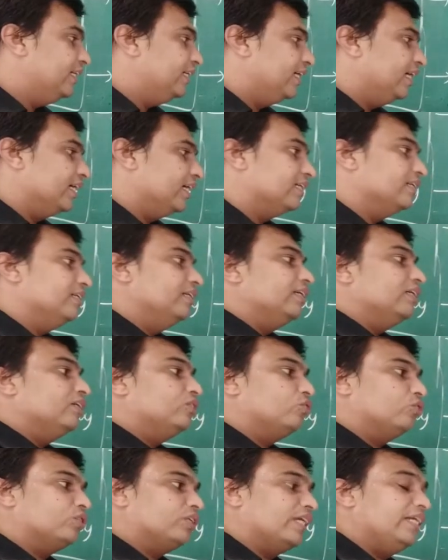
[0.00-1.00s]
Here,
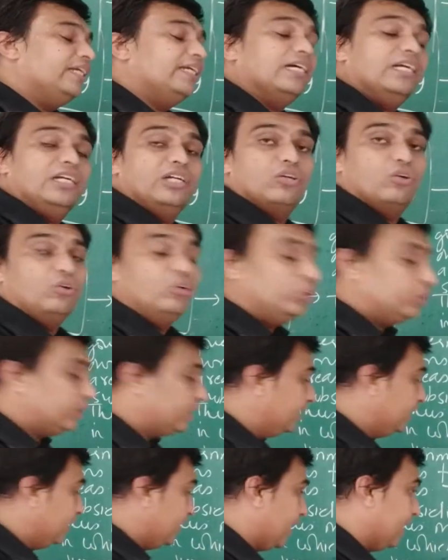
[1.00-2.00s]
totally control is
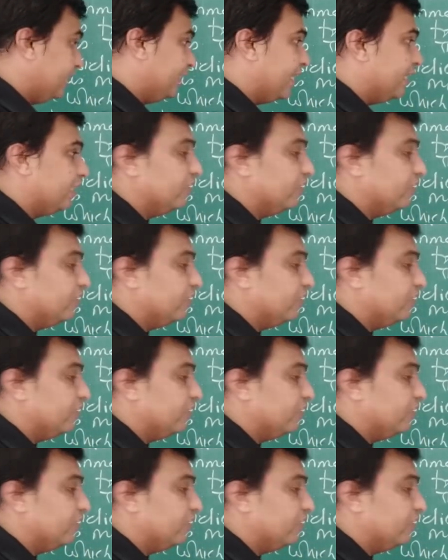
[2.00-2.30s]
seen, and that